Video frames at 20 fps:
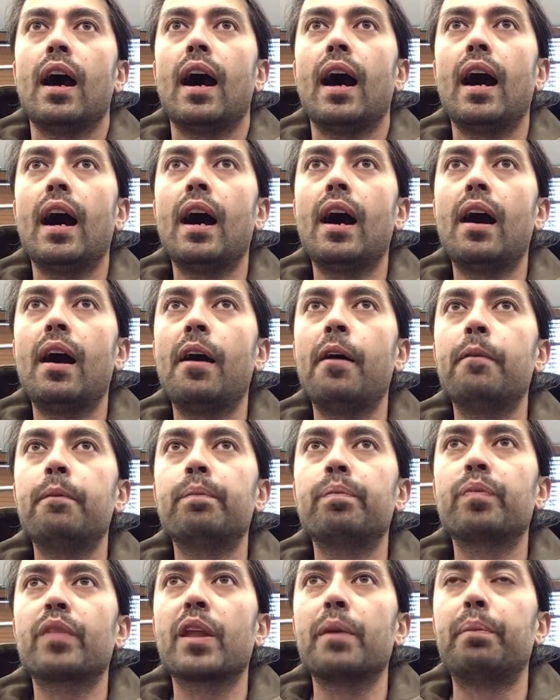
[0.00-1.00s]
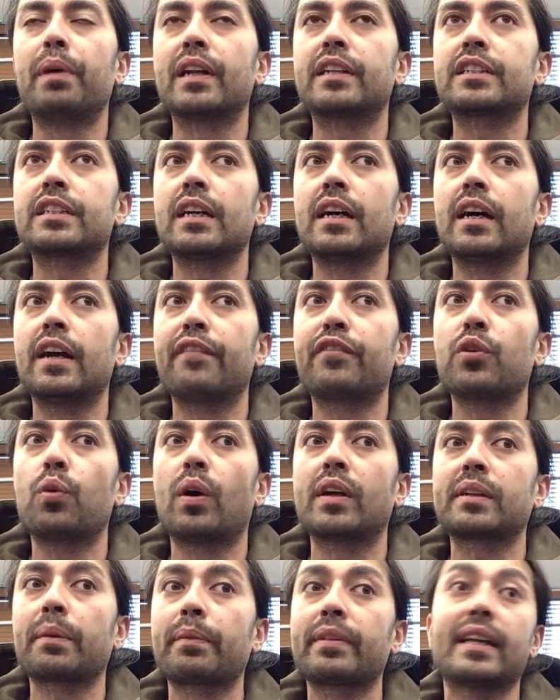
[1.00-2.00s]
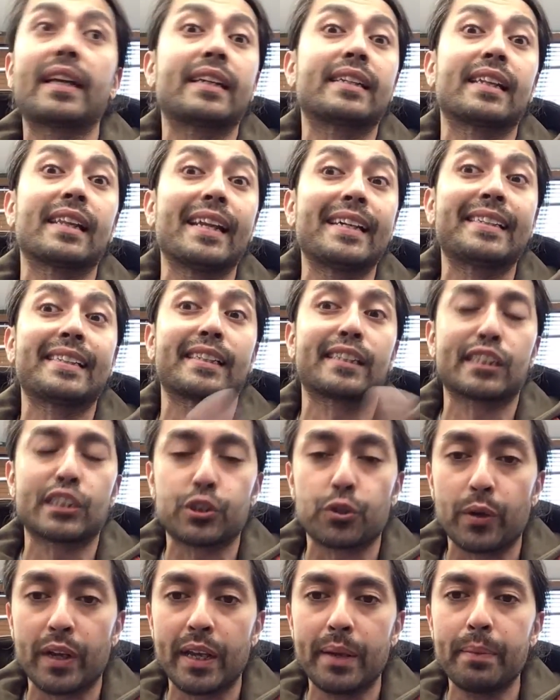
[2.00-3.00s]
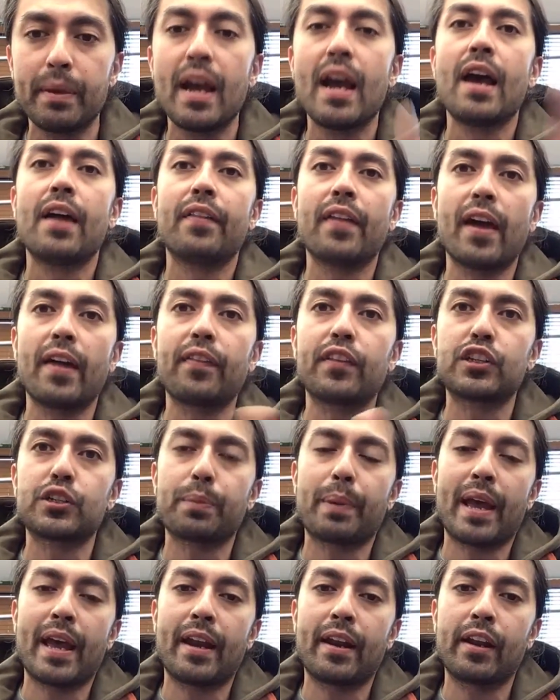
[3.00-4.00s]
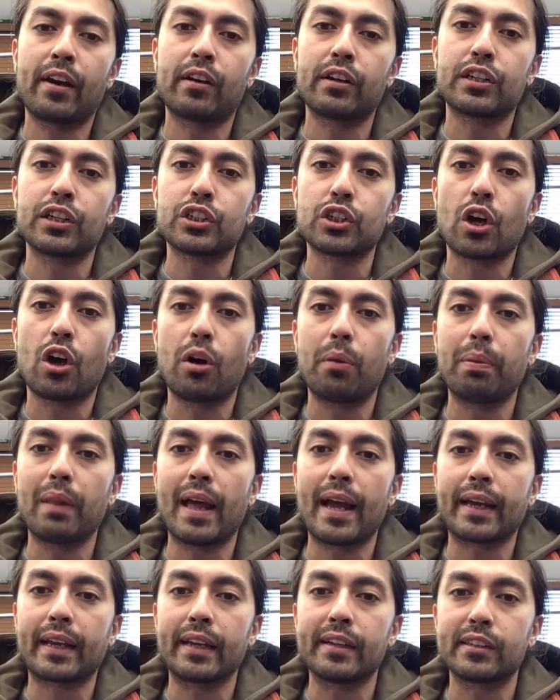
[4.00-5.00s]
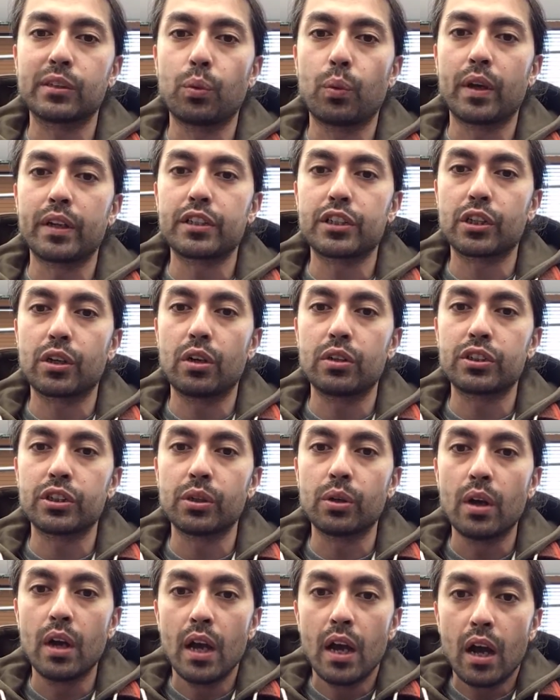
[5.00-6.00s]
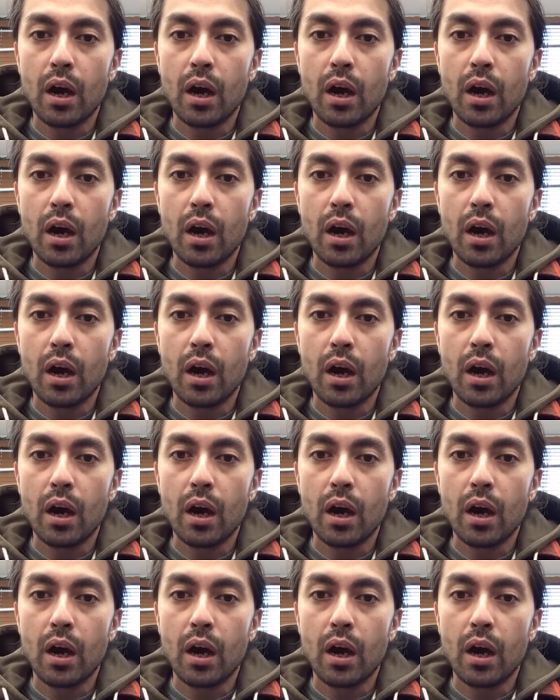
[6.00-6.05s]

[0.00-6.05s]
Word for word: Um, but uh, if you want something that is less extreme, then the Japan Heritage All Black is the one to go to.